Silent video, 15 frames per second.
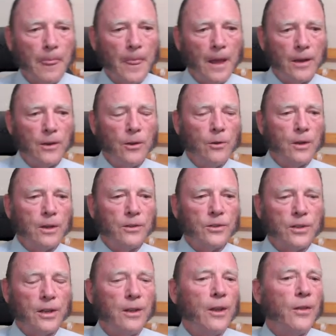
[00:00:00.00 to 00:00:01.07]
And you can
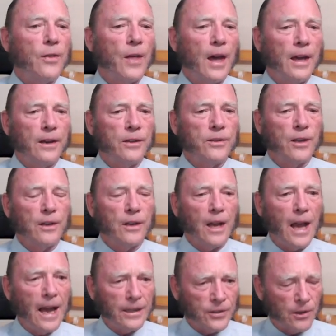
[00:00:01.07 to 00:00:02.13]
see that that is an
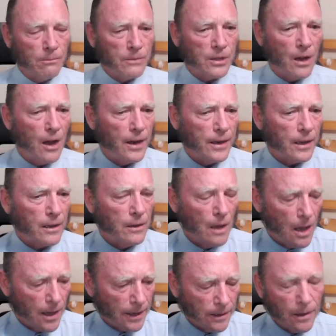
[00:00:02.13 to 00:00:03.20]
asymptotic
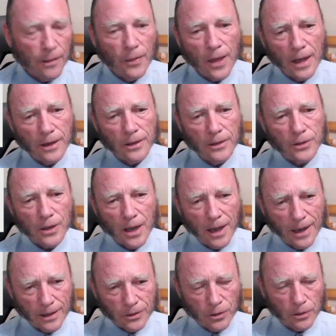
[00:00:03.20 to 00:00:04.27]
line. That is
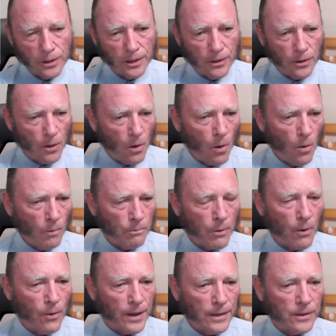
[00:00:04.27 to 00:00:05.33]
actually the whole
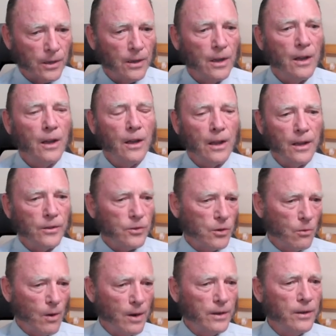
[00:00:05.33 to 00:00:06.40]
point, is
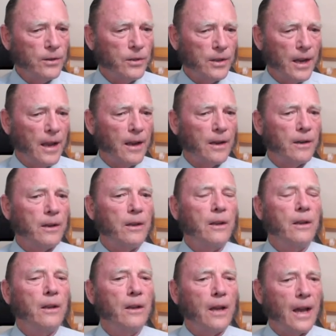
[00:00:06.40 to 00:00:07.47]
to understand
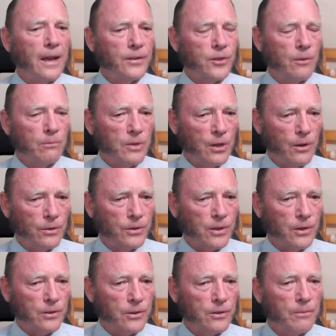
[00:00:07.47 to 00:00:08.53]

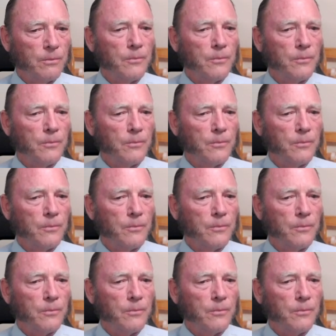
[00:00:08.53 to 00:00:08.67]
asymptosis,